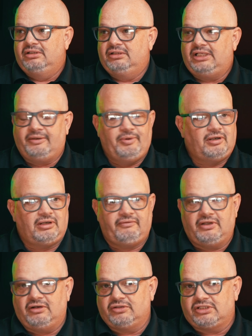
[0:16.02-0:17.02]
Like, we don't
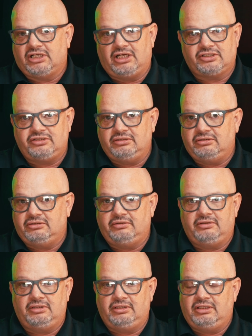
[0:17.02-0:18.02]
even go to talk to
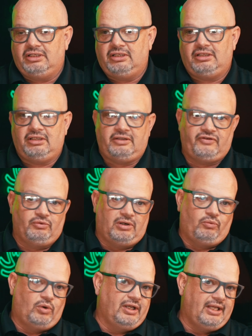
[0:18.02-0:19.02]
you. If you
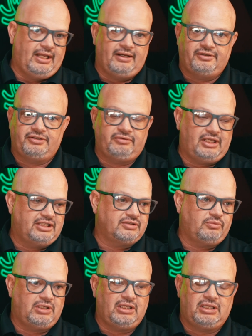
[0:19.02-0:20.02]
want 1 day, 2 days a
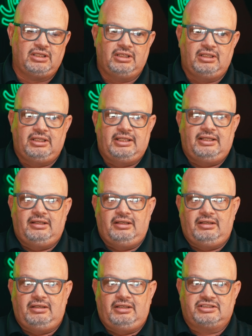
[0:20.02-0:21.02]
week,
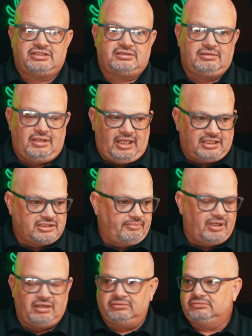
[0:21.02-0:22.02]
it's X
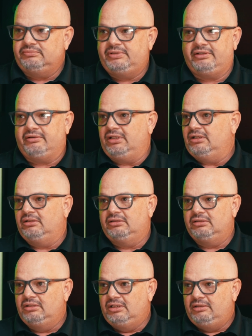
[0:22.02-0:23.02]
amount, period.
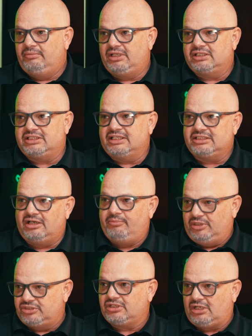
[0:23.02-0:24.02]
Because that's how
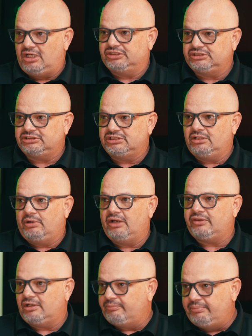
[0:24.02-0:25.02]
much it costs us to go
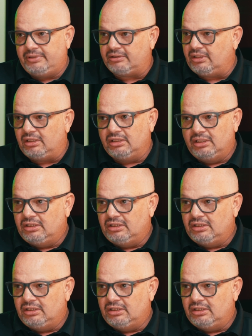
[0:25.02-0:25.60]
out there, period.